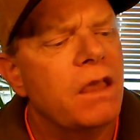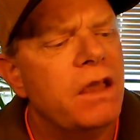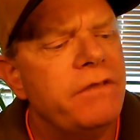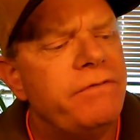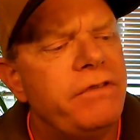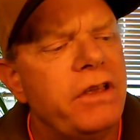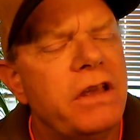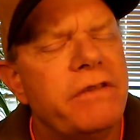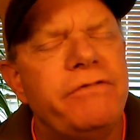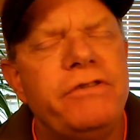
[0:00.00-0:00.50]

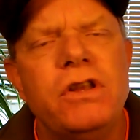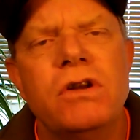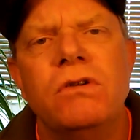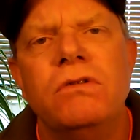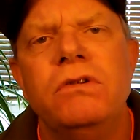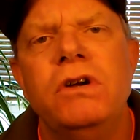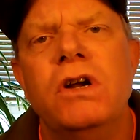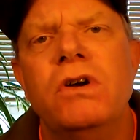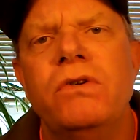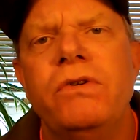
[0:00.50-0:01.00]
If you
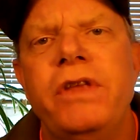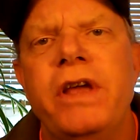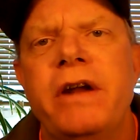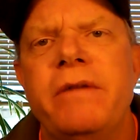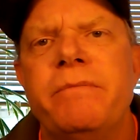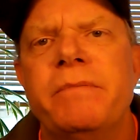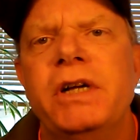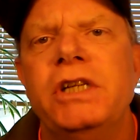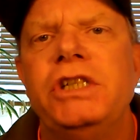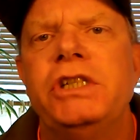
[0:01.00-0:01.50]
don't know
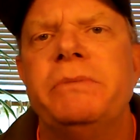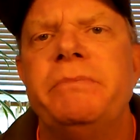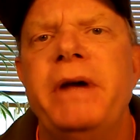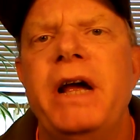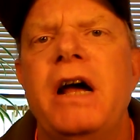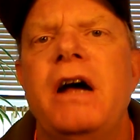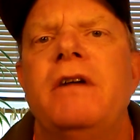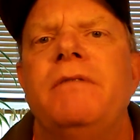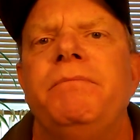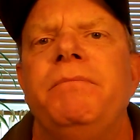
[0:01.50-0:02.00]
that much
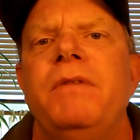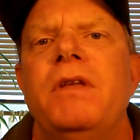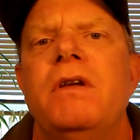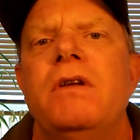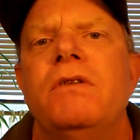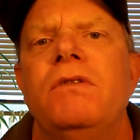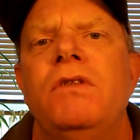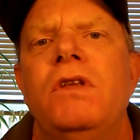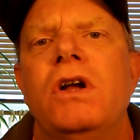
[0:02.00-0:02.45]
about